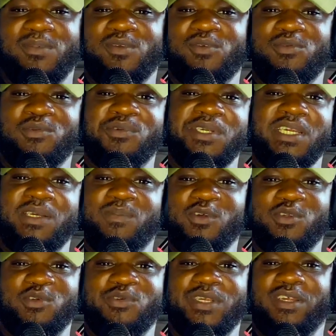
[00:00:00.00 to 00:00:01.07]
Maybe you
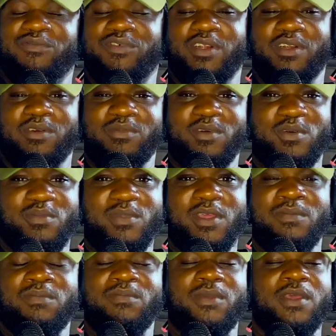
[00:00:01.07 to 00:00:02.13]
rig, but you rig very
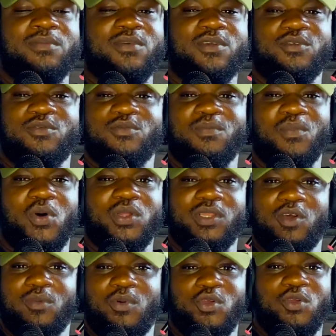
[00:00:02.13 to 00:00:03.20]
well. Maybe you
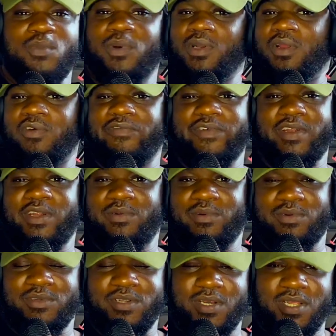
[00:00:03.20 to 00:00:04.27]
model, but you model
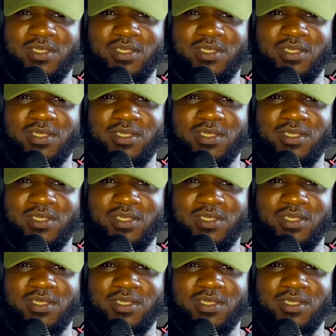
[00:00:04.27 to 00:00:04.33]
very well.